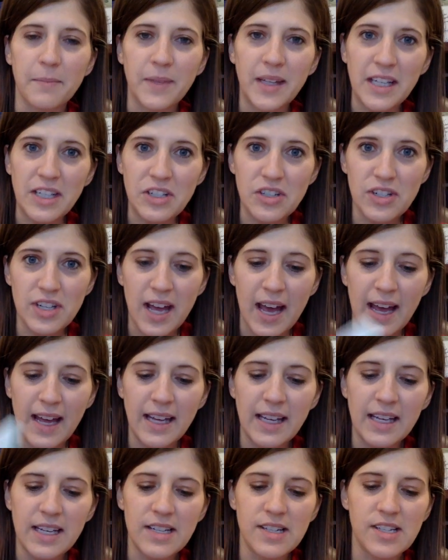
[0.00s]
each
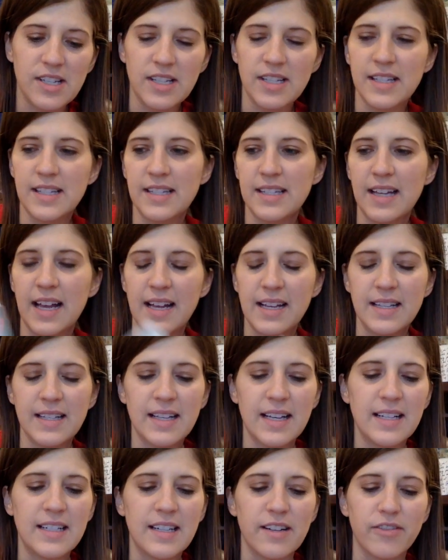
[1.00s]
day it just says
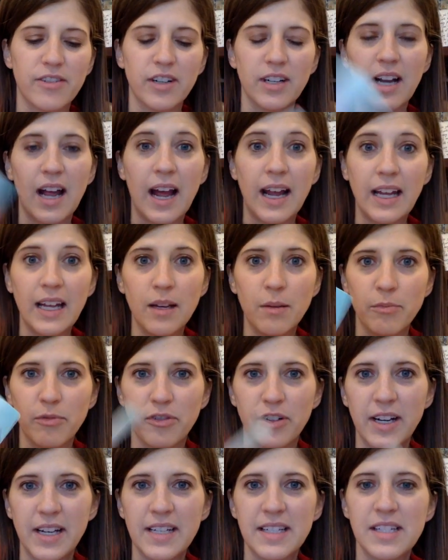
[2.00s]
a different I am
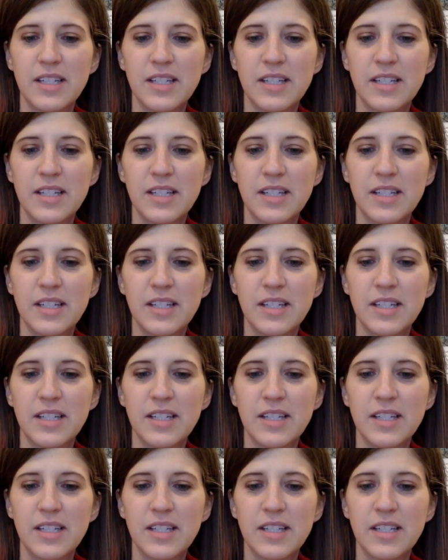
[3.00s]
phrase.